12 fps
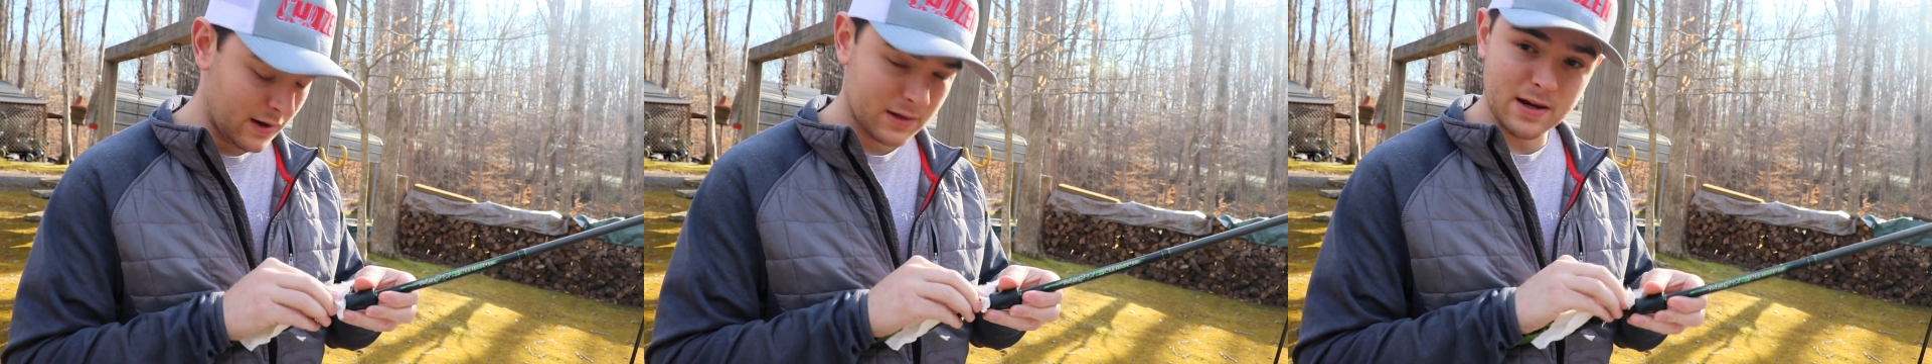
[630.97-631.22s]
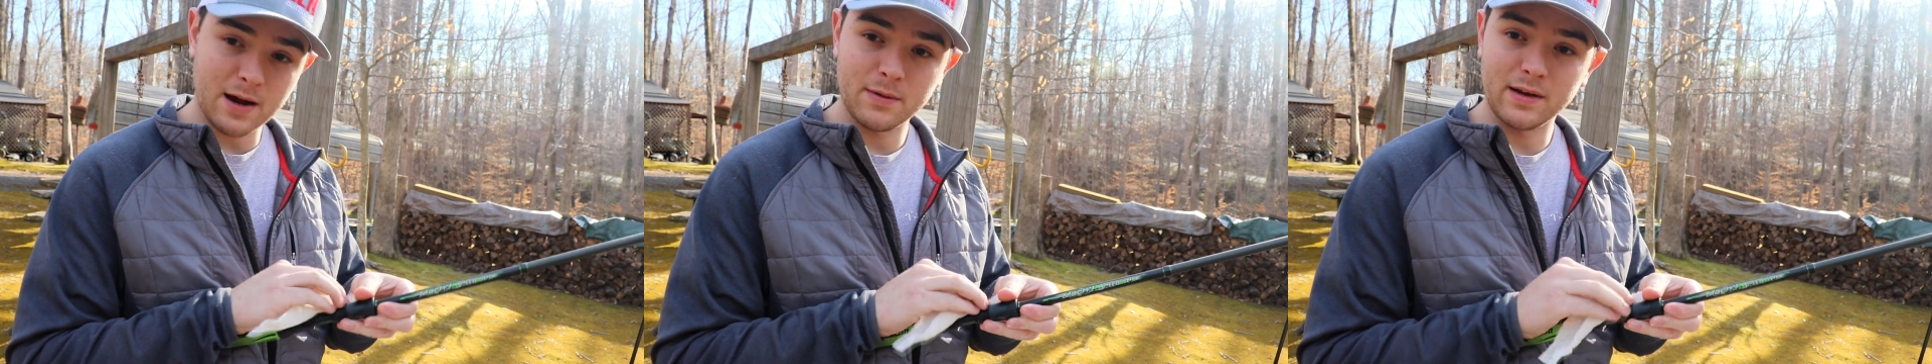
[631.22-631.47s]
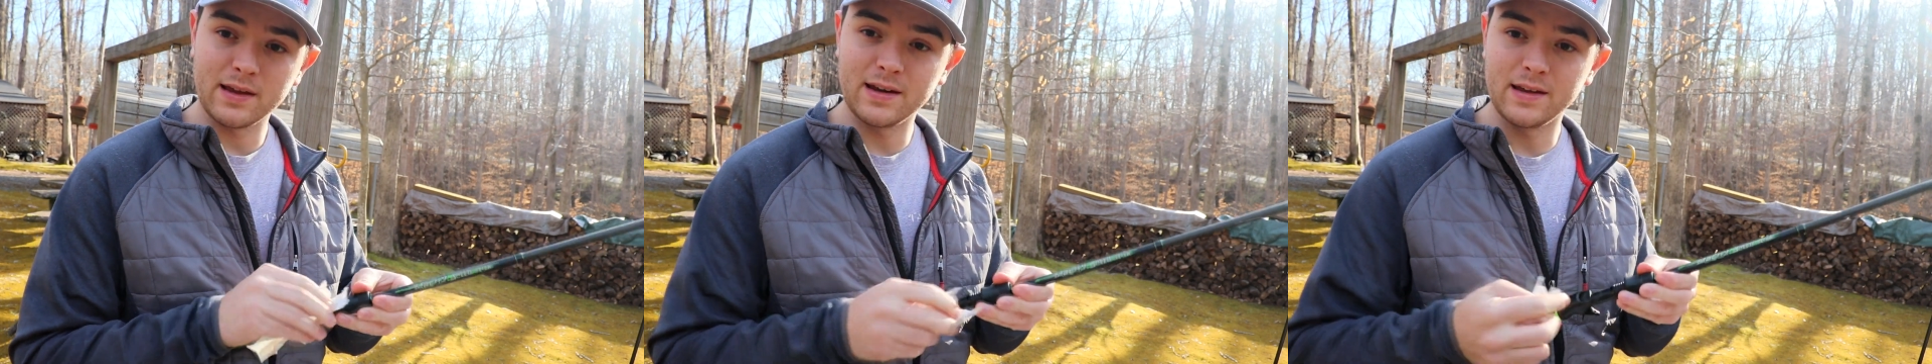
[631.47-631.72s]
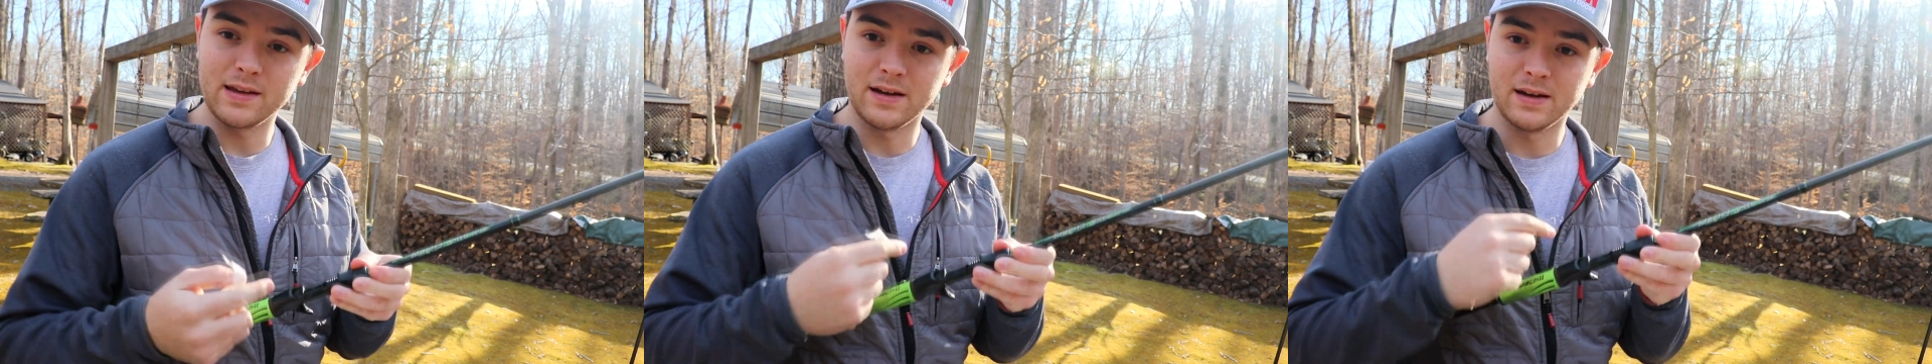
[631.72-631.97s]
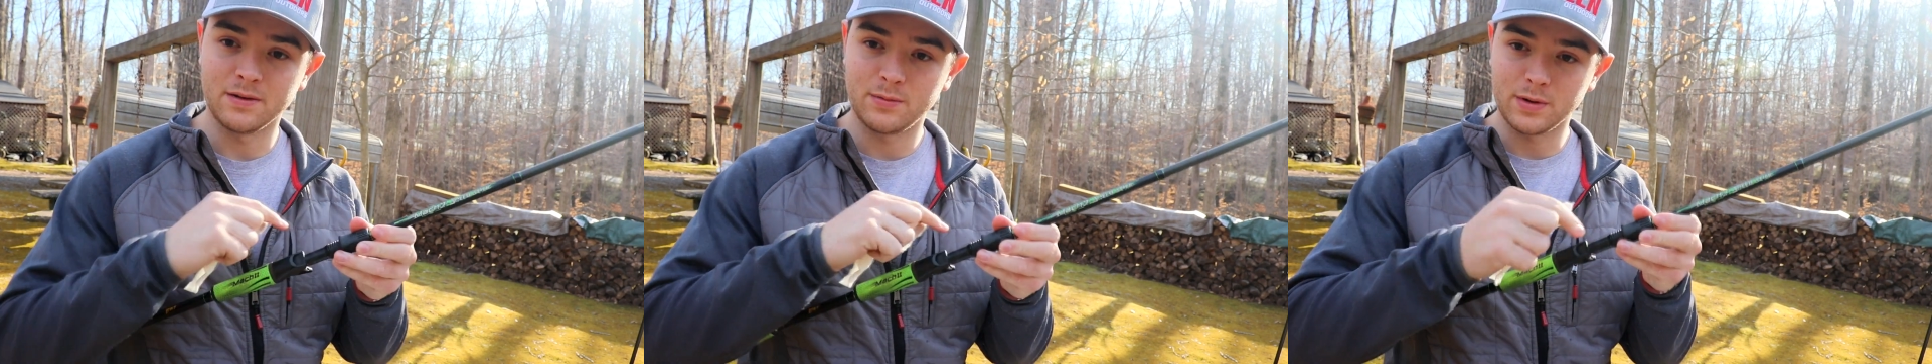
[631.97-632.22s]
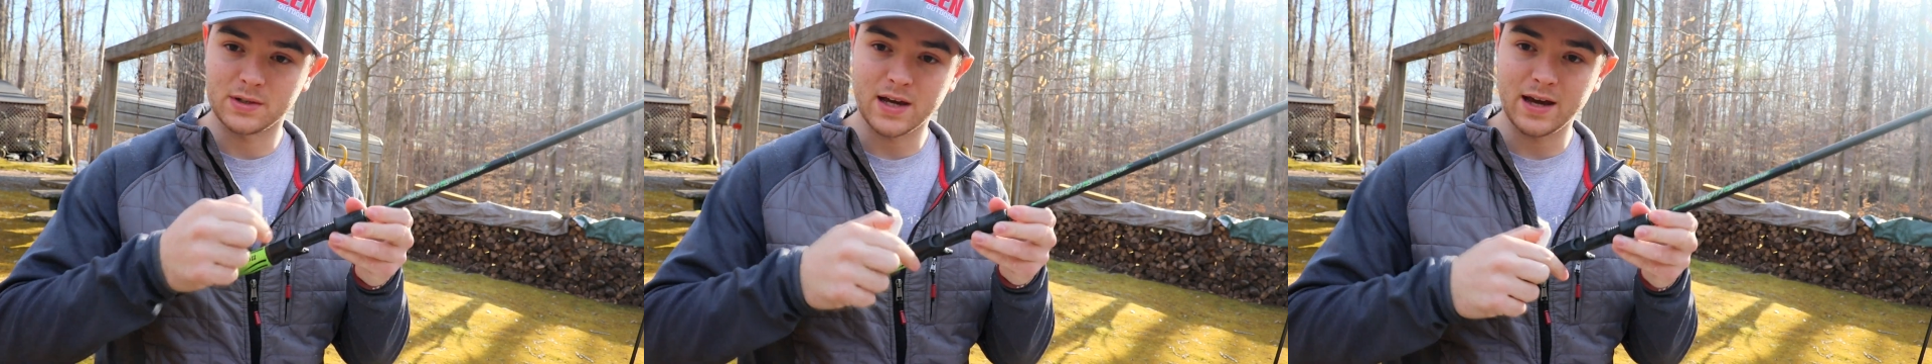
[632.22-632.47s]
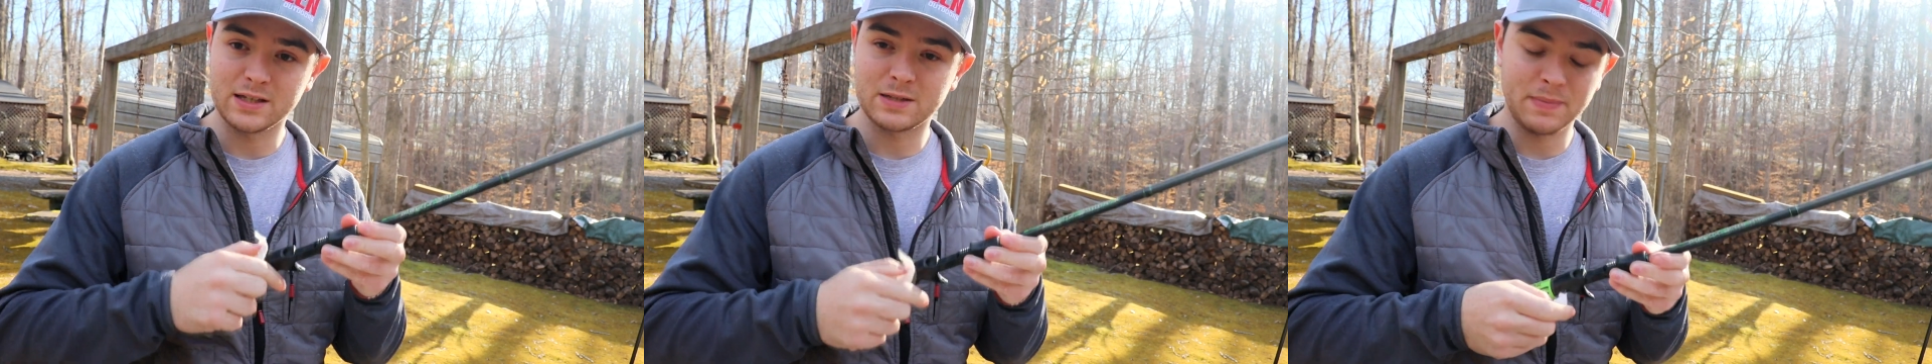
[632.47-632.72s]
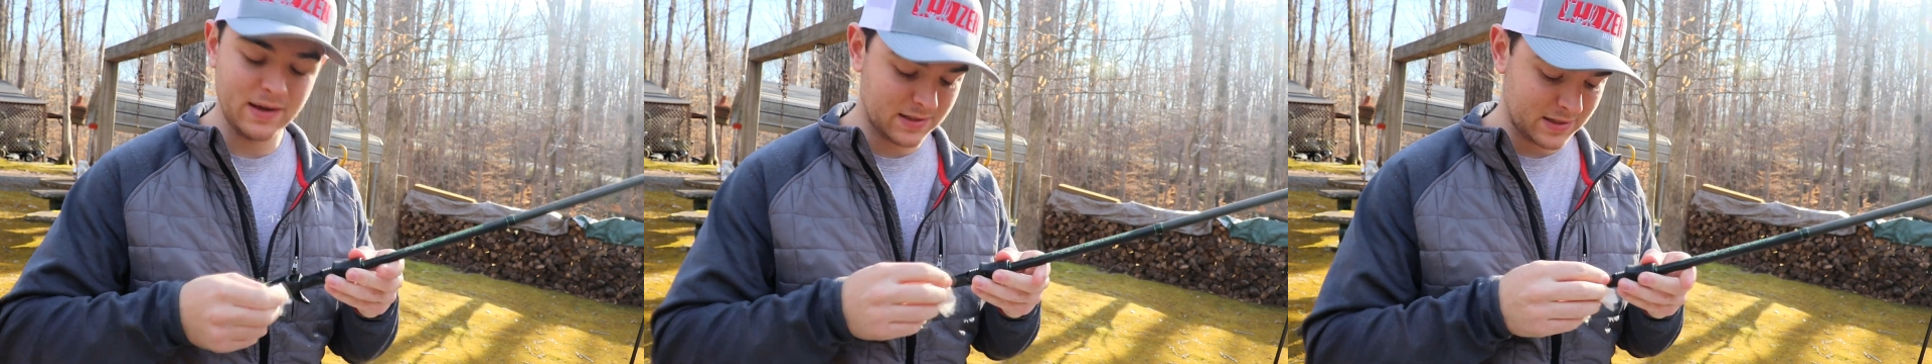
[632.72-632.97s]
There's not really any real tight
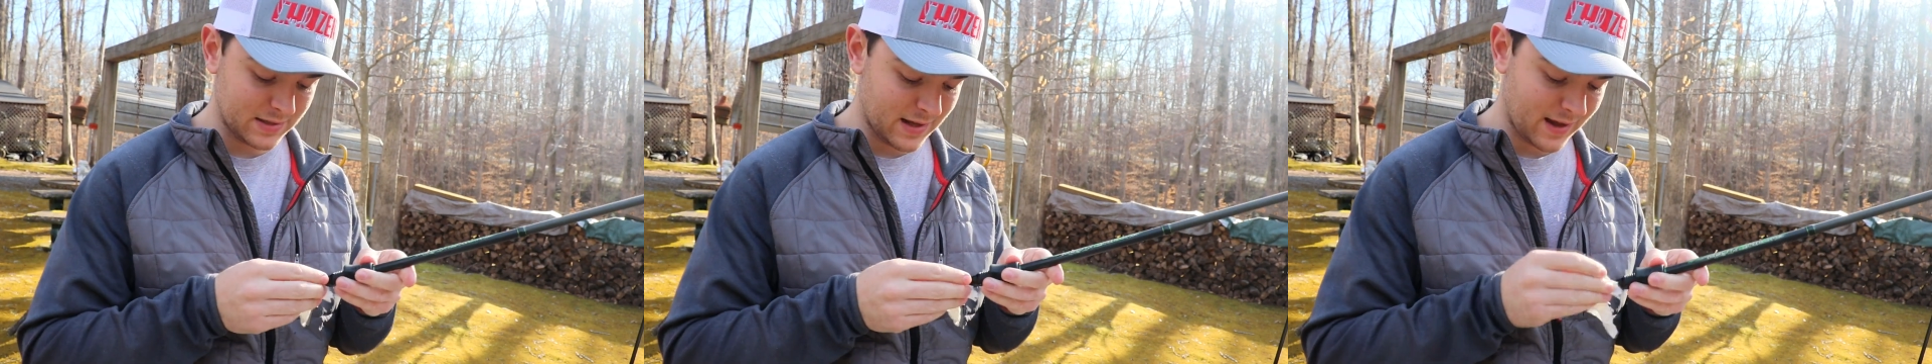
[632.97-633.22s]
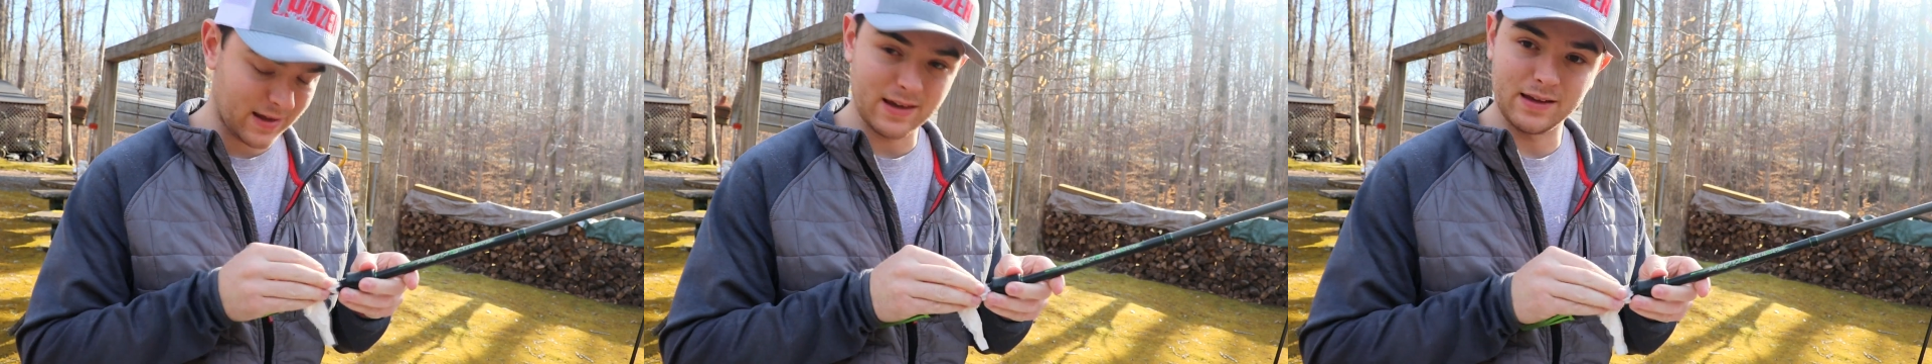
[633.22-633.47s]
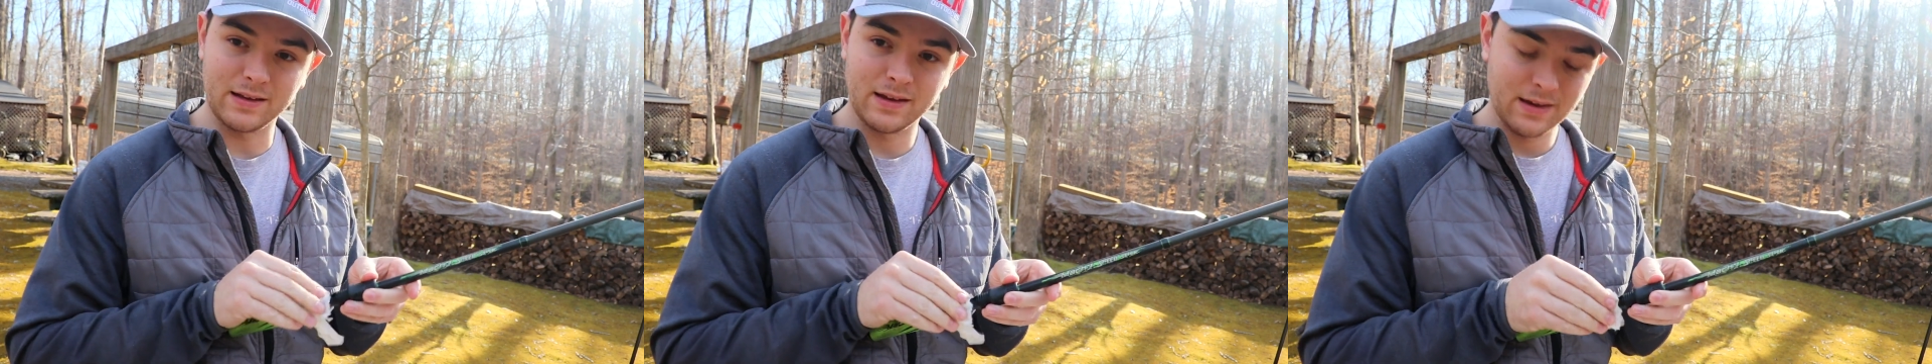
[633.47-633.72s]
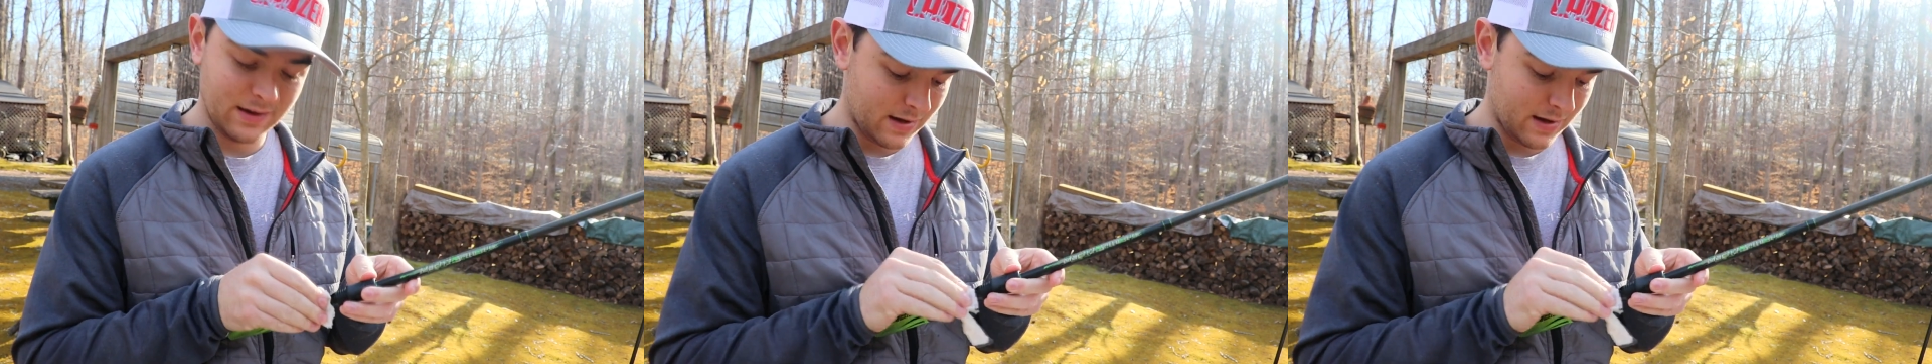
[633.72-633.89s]
spaces that I can't